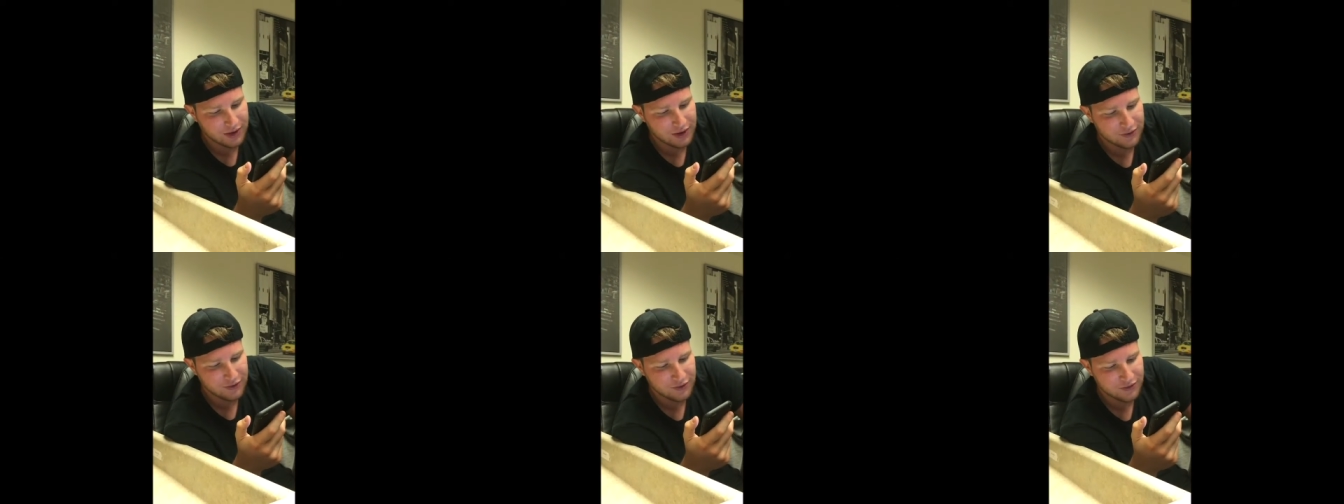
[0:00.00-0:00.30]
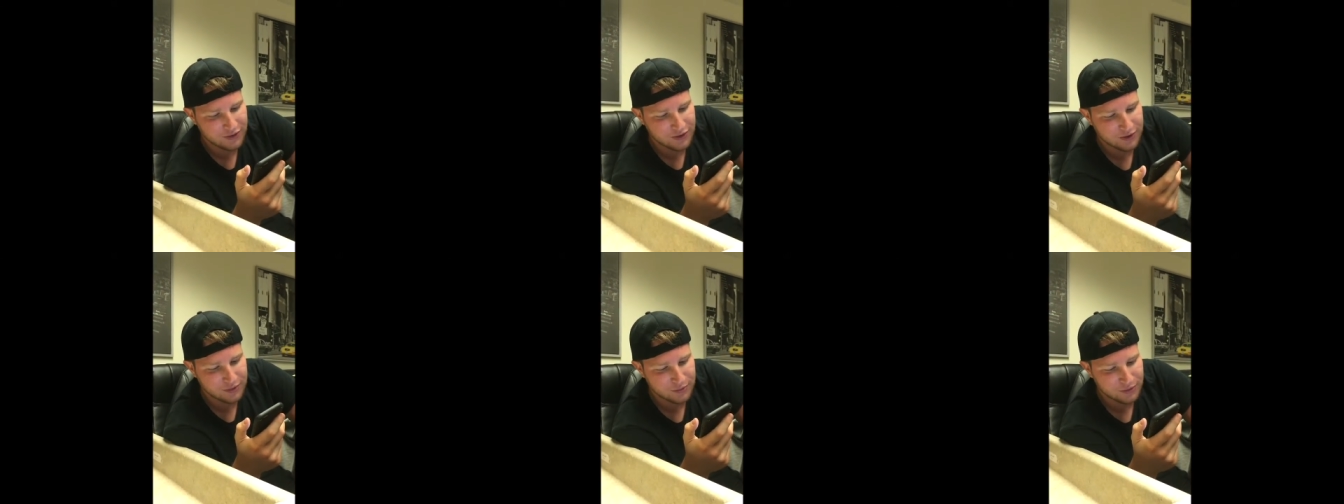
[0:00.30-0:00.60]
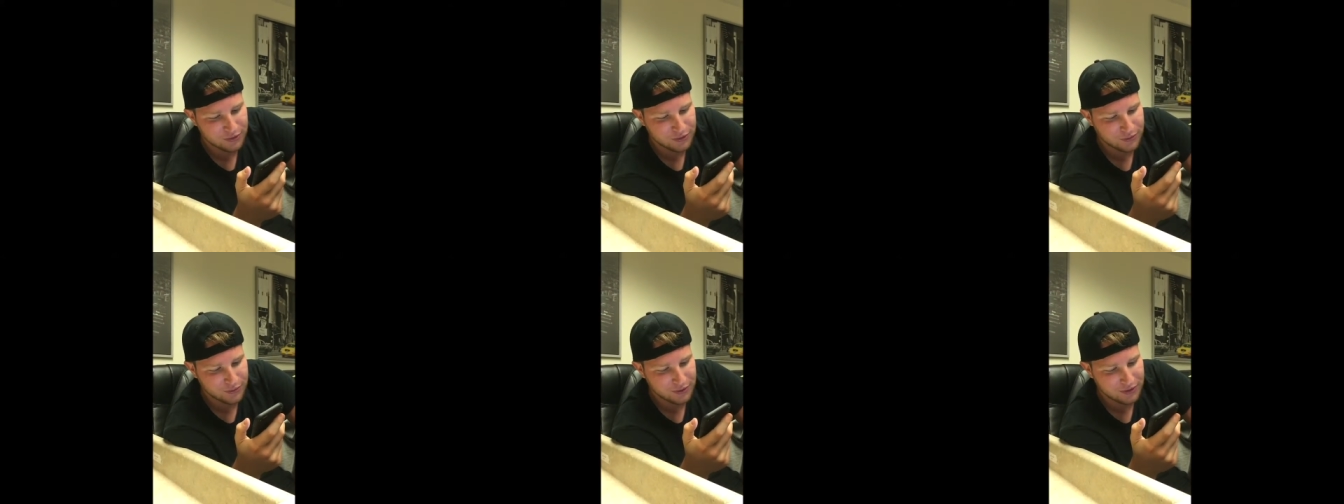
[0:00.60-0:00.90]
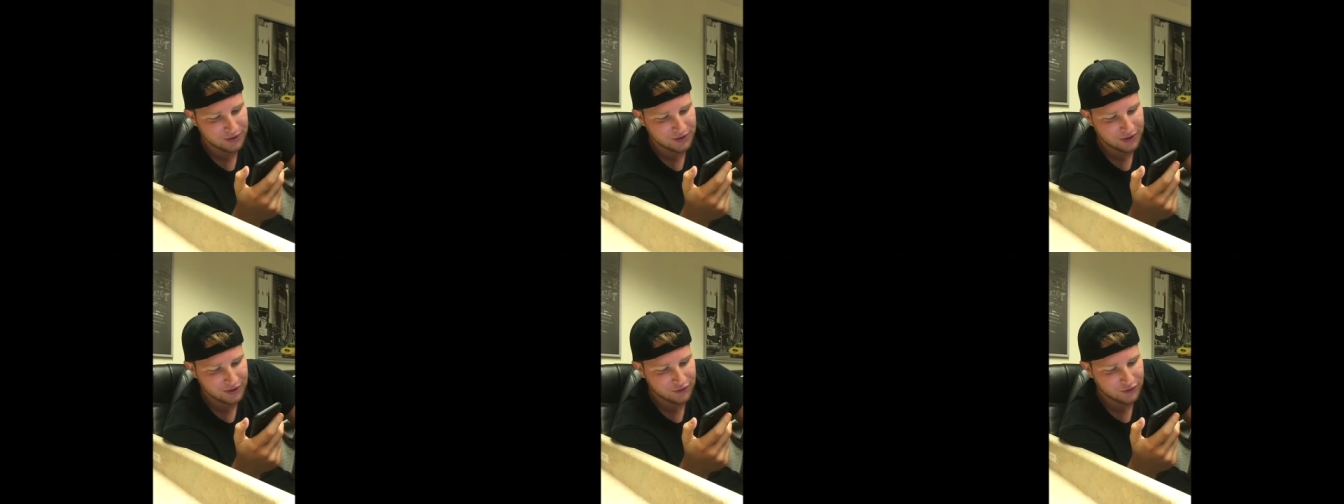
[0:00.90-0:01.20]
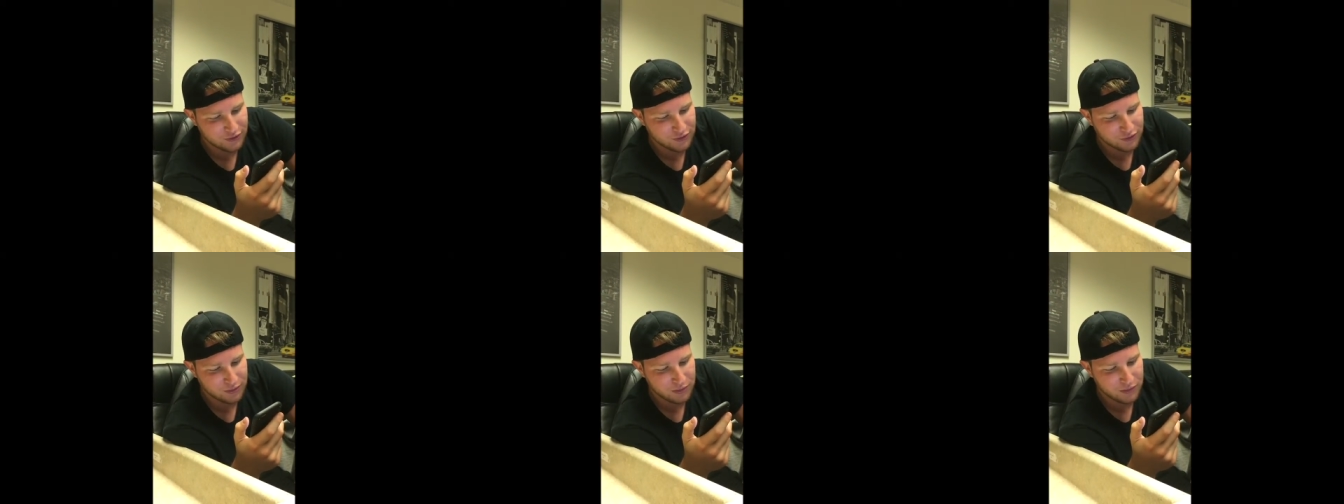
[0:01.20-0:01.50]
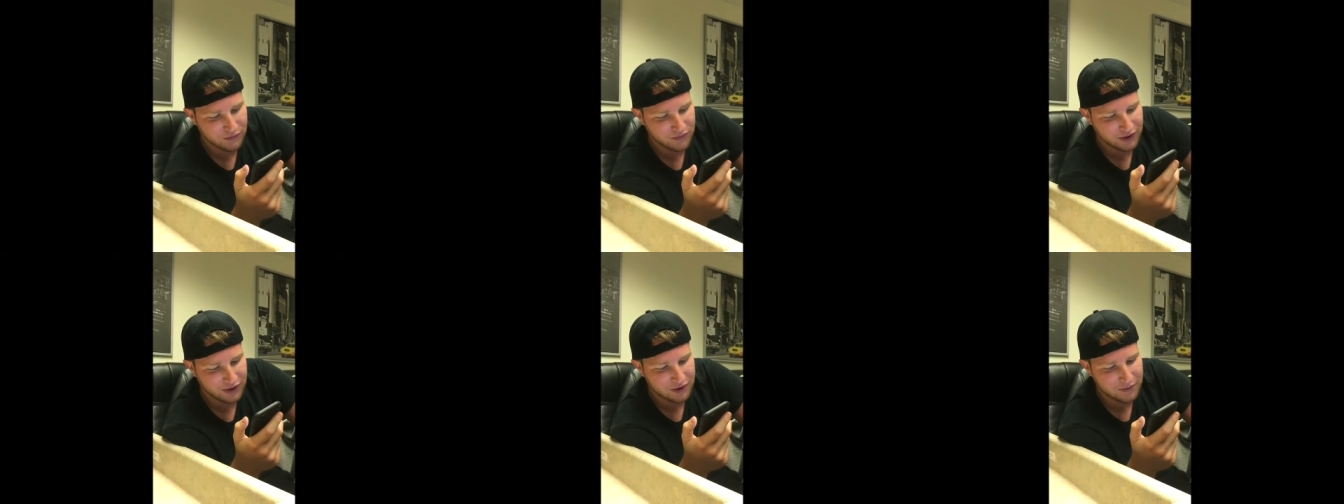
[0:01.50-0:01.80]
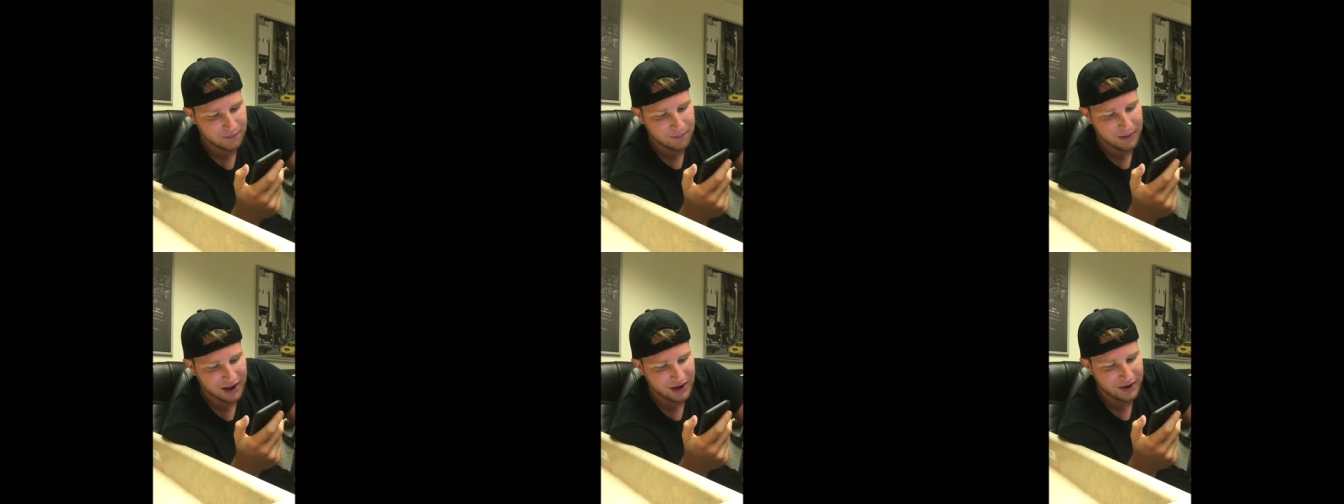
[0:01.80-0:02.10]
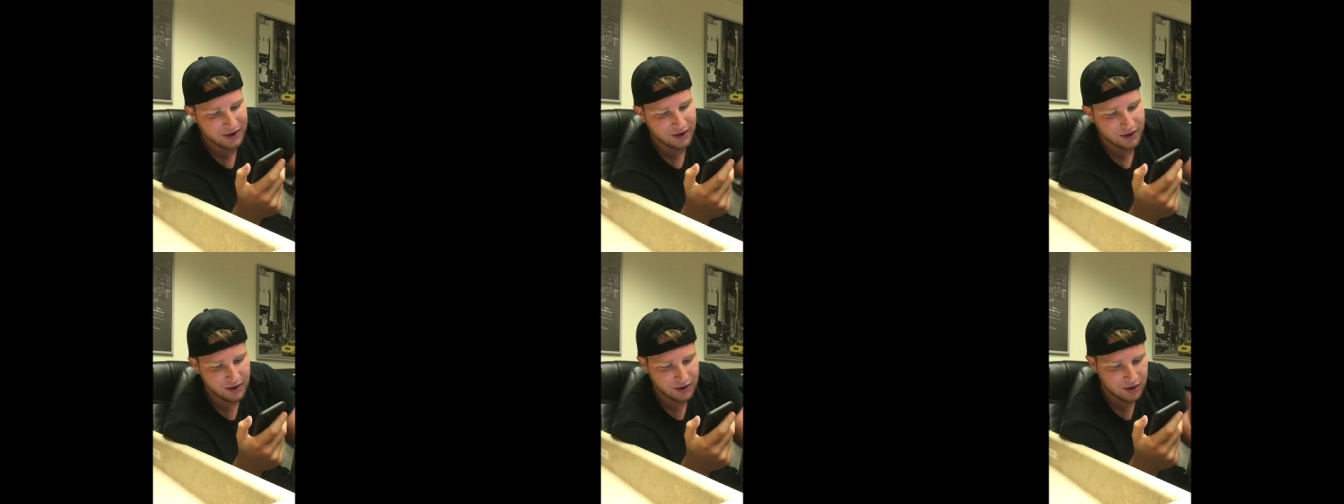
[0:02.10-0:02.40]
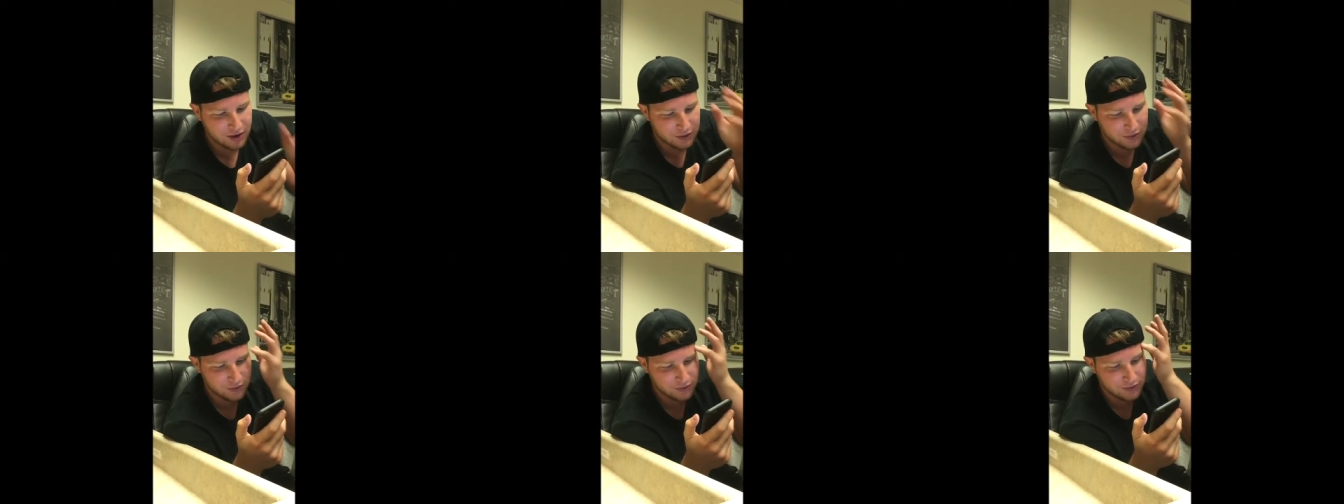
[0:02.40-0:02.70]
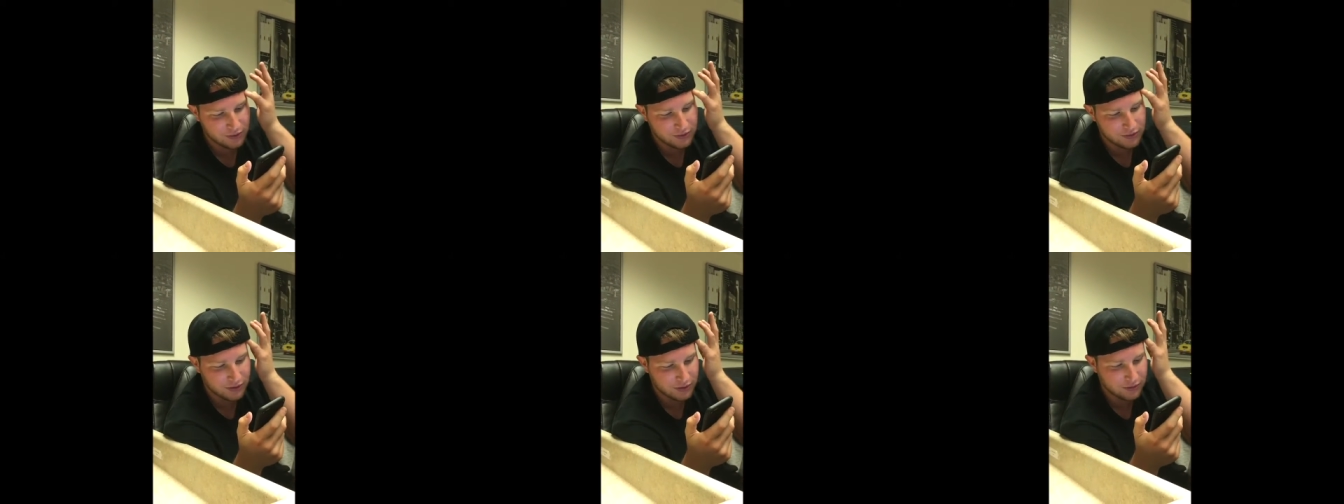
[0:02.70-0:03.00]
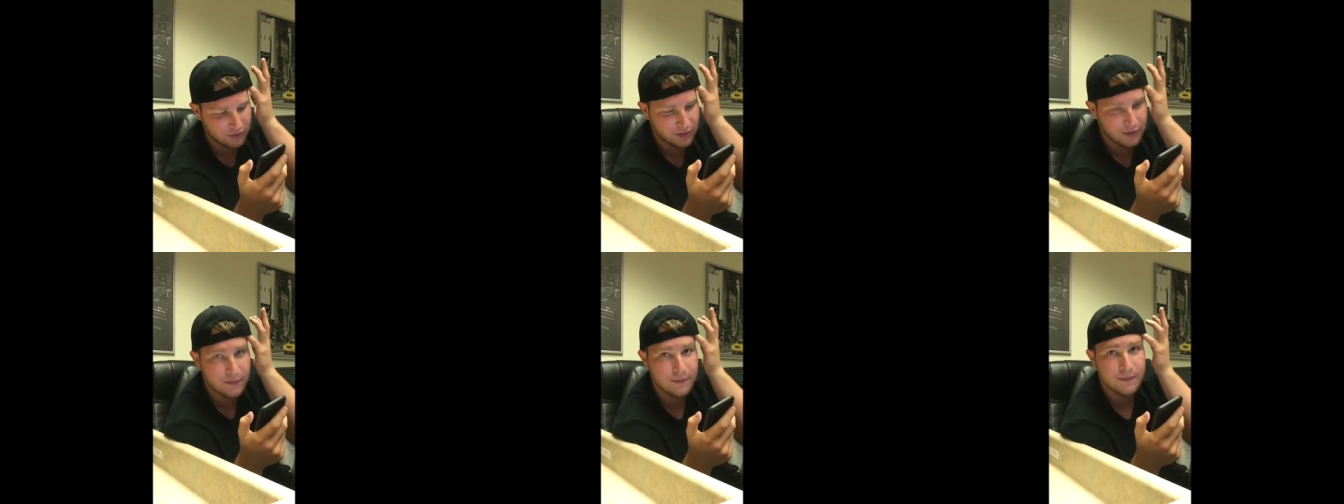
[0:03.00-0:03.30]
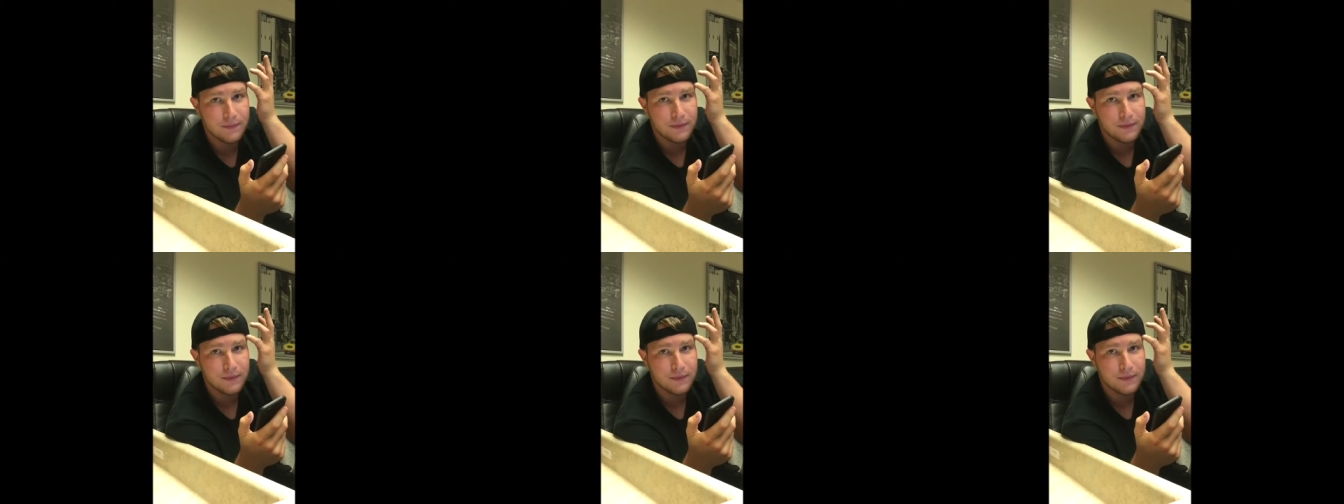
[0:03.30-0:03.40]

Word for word: agencies with stories that children were found abandoned in gutters, etc.